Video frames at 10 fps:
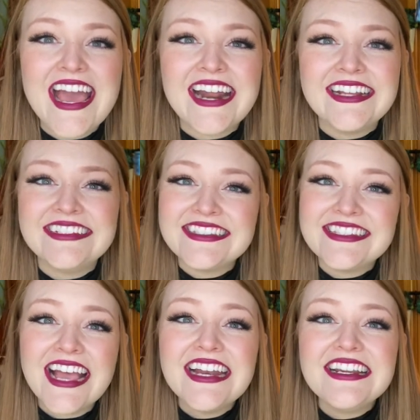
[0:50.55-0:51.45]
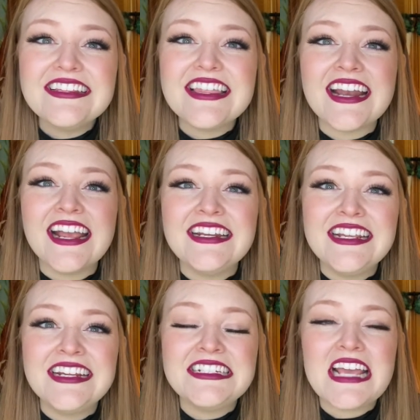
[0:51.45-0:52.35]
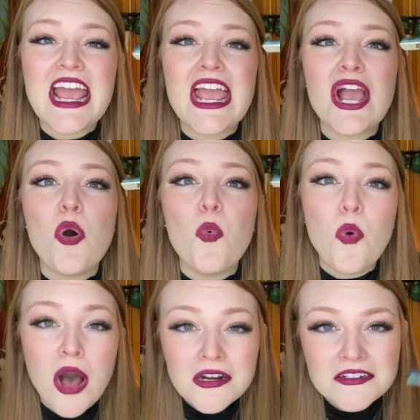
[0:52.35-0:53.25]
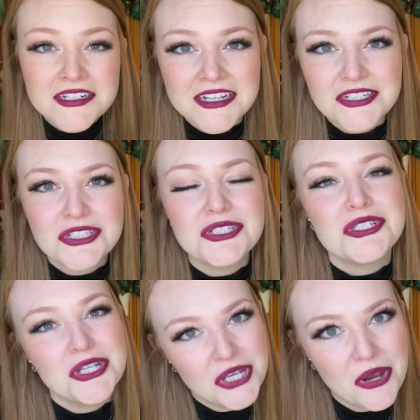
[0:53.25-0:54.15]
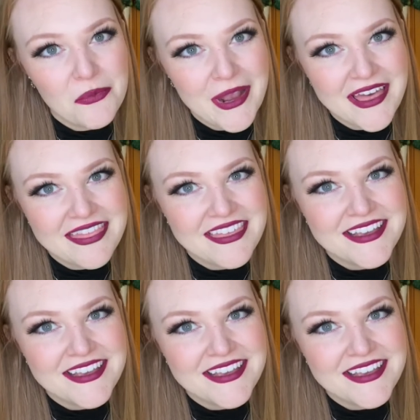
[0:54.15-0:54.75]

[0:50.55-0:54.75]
and I decided that I needed a water dish to go with.